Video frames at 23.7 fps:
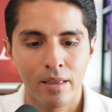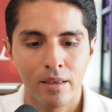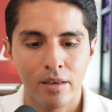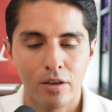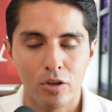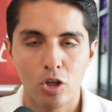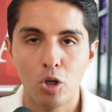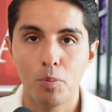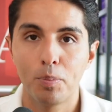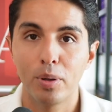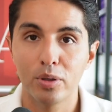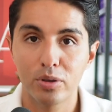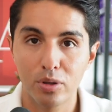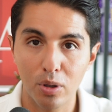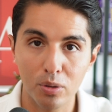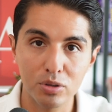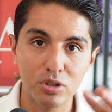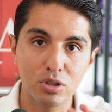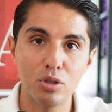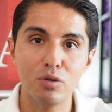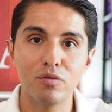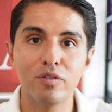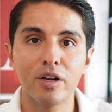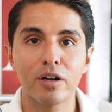You put those
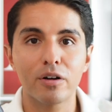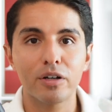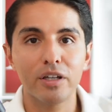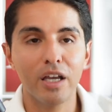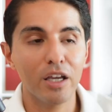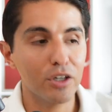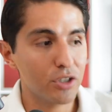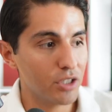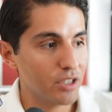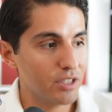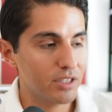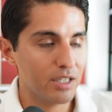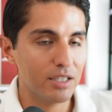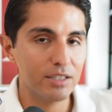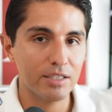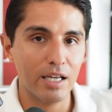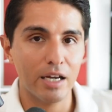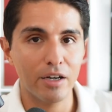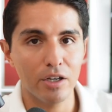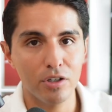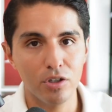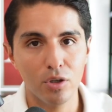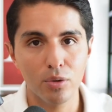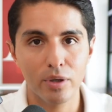new variations
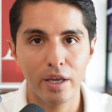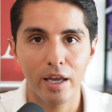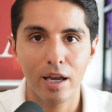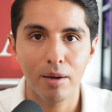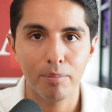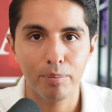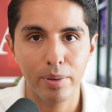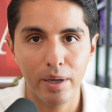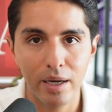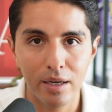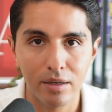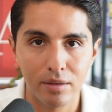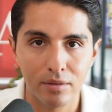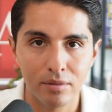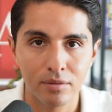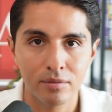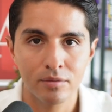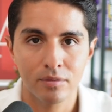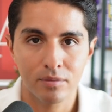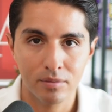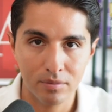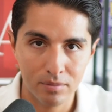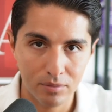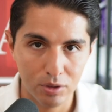inside a new campaign.
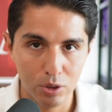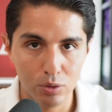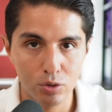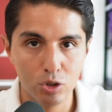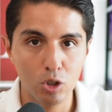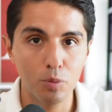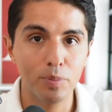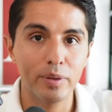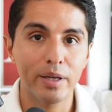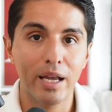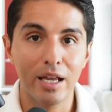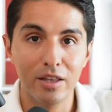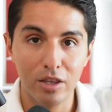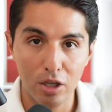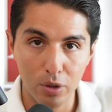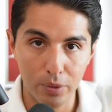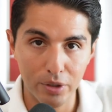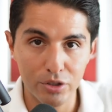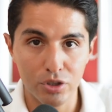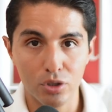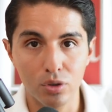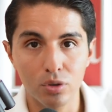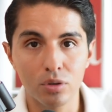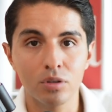You duplicate the
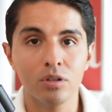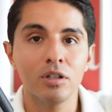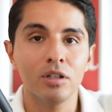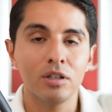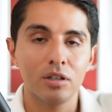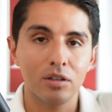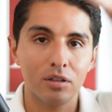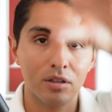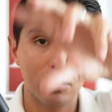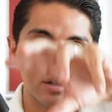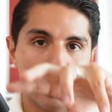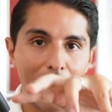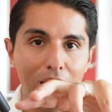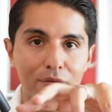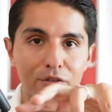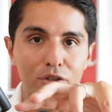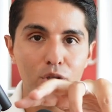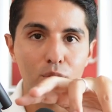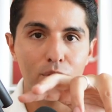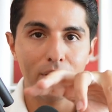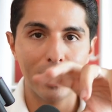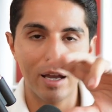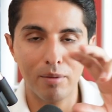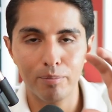original, have a
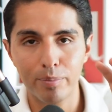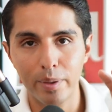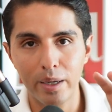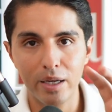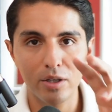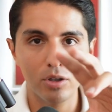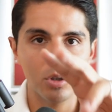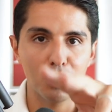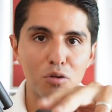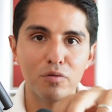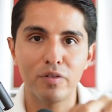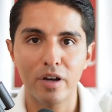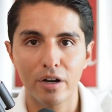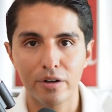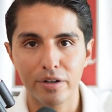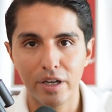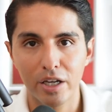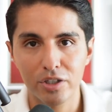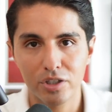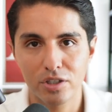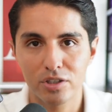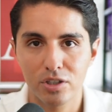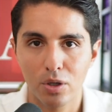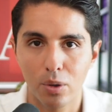new campaign, new
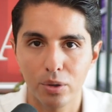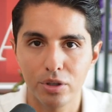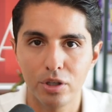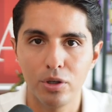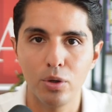variations go in the